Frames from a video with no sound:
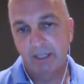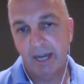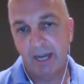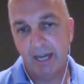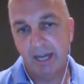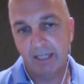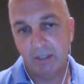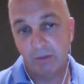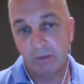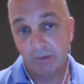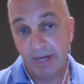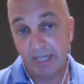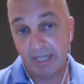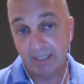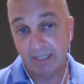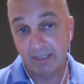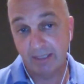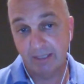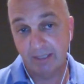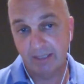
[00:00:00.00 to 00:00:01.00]

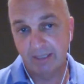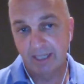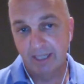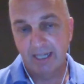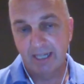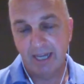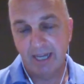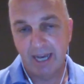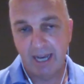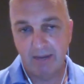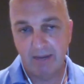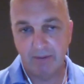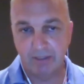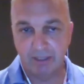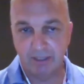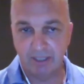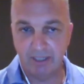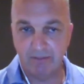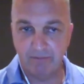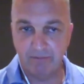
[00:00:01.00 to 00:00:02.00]
directors.
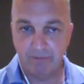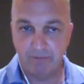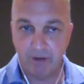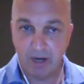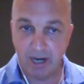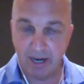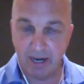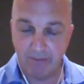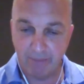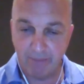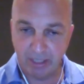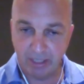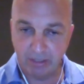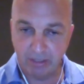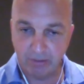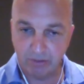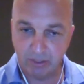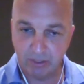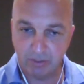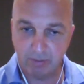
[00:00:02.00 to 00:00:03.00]
There's an
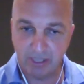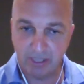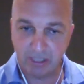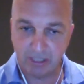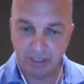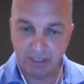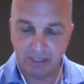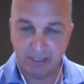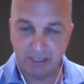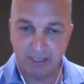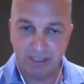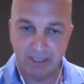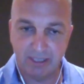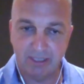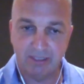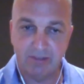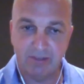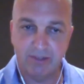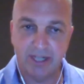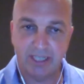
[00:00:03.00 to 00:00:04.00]
environmental specialist at the
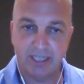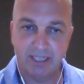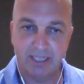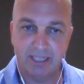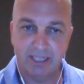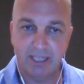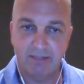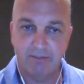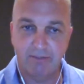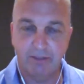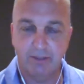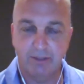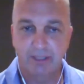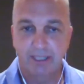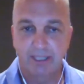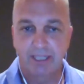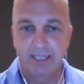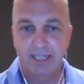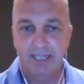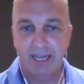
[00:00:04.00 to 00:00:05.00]
director level.
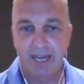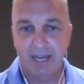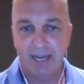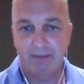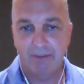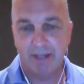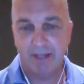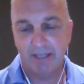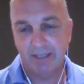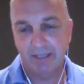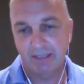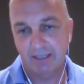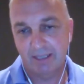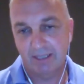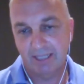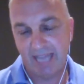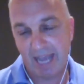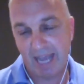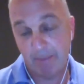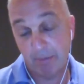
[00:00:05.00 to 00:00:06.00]
There's
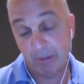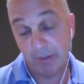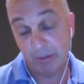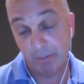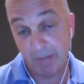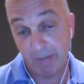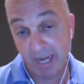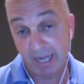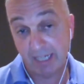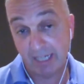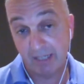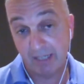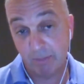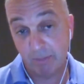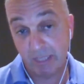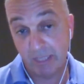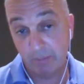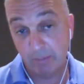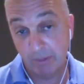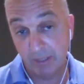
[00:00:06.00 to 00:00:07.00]
capital market
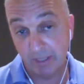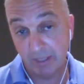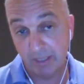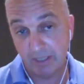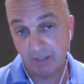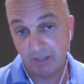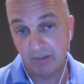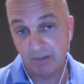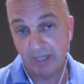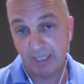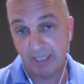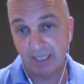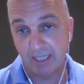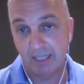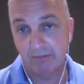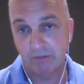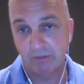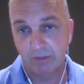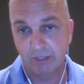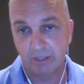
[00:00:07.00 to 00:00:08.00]
people at the director
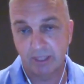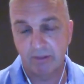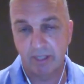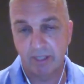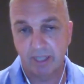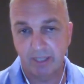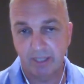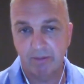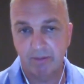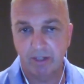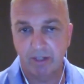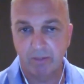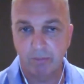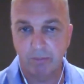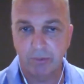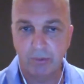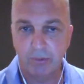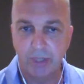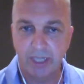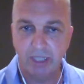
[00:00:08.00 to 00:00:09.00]
level. So I think we've got a
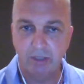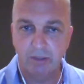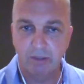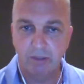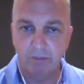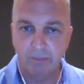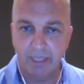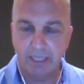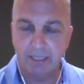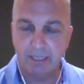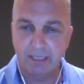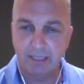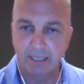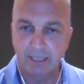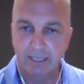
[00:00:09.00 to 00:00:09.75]
pretty good mix.